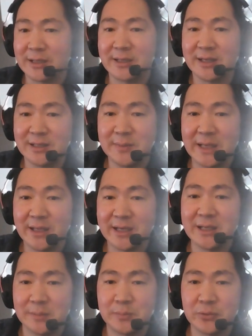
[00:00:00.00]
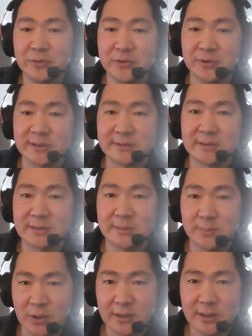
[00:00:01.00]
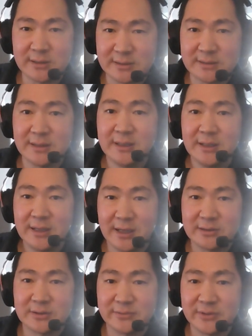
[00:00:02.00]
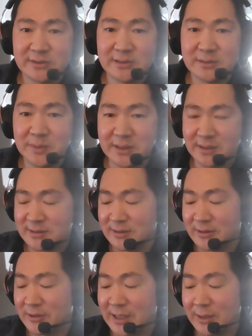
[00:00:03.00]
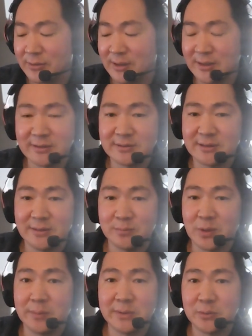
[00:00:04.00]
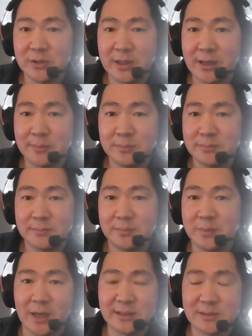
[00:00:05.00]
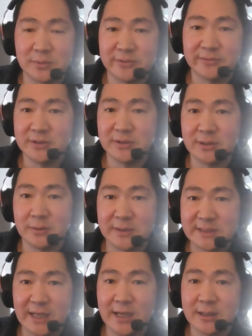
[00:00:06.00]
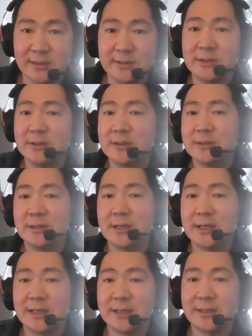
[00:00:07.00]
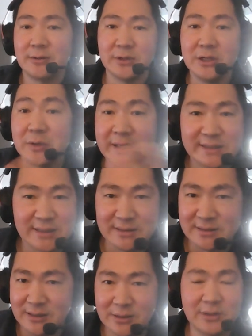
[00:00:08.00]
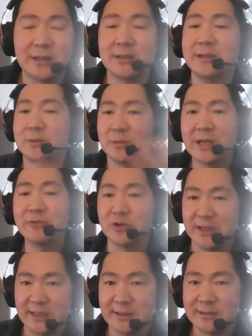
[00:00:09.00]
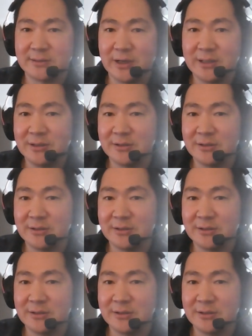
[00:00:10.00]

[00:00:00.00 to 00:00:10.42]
Like it can improve your existing products and services because there are now things that probably were not possible for you to go attack, or new insights that you can glean. Whatever it is, right?